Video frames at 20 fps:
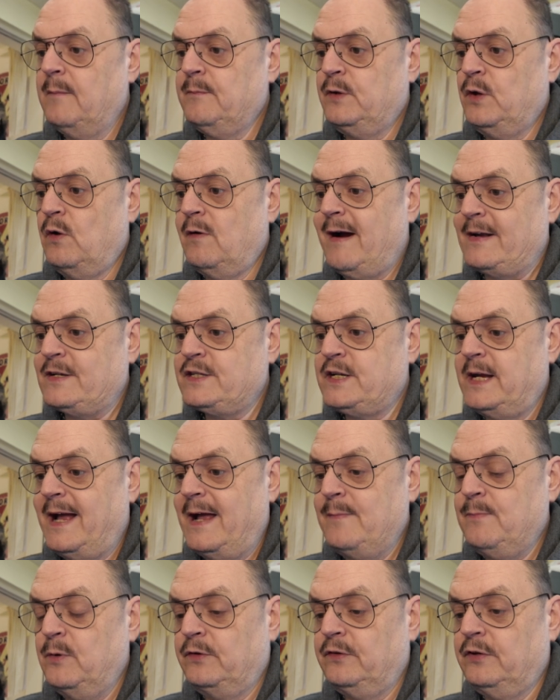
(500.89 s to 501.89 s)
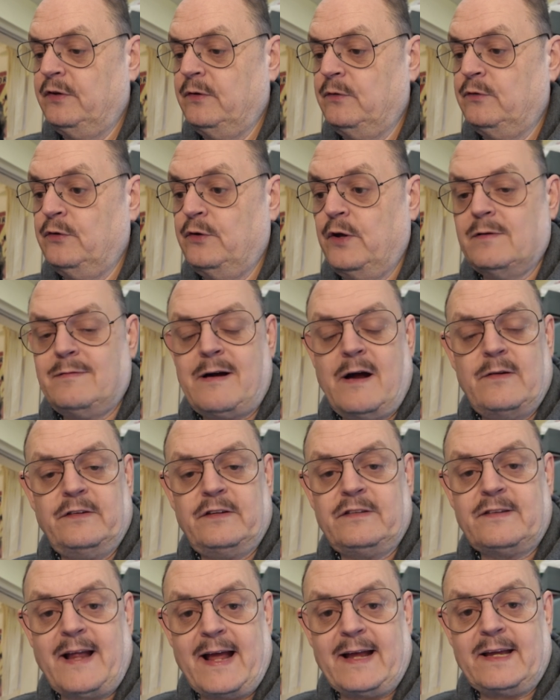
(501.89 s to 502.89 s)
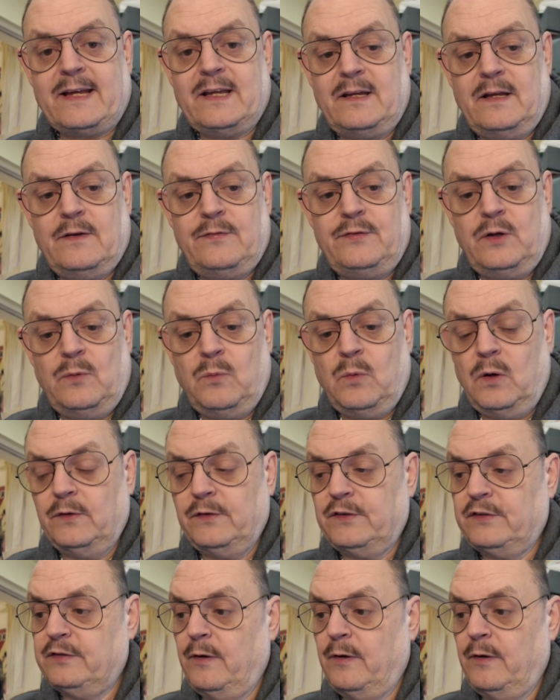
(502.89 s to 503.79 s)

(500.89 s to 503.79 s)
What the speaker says: you're actually able to do your own stacking if you want.